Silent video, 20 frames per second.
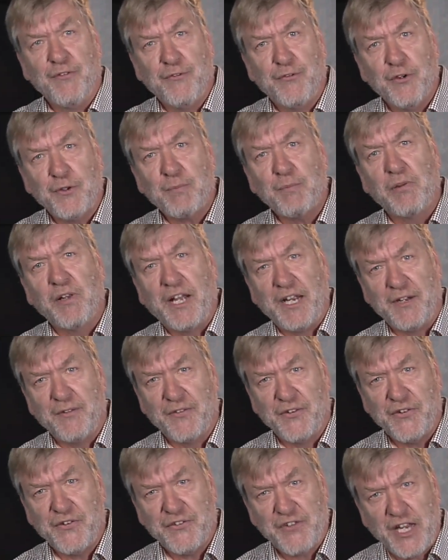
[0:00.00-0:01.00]
footplate
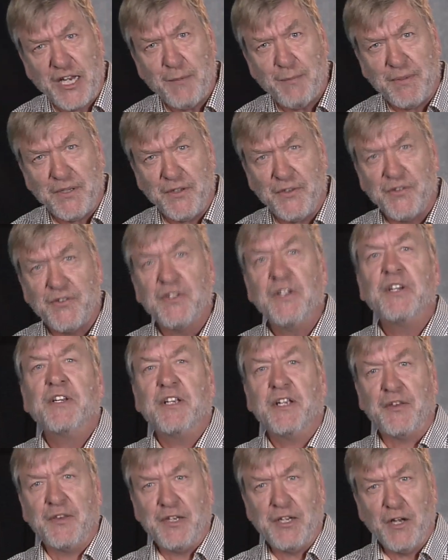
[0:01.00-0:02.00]
of the stapes
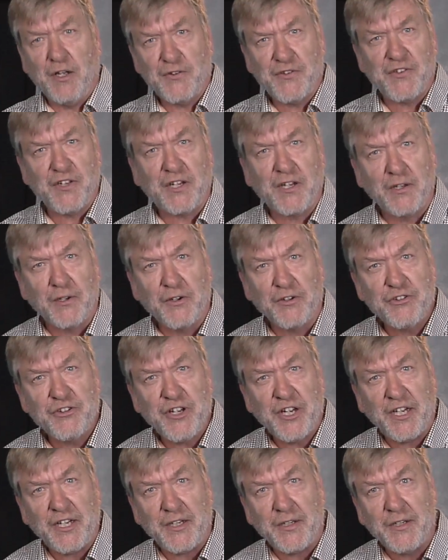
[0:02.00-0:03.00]
in the ossicular
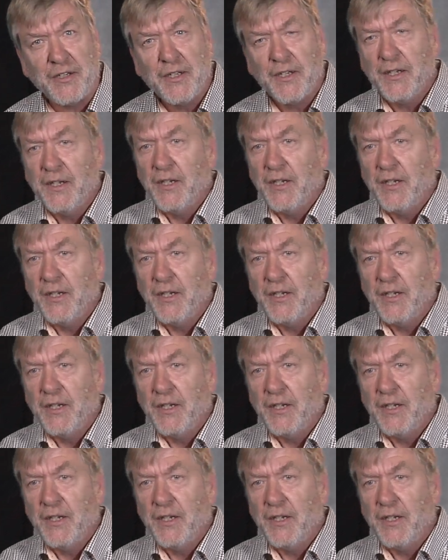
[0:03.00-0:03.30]
chain.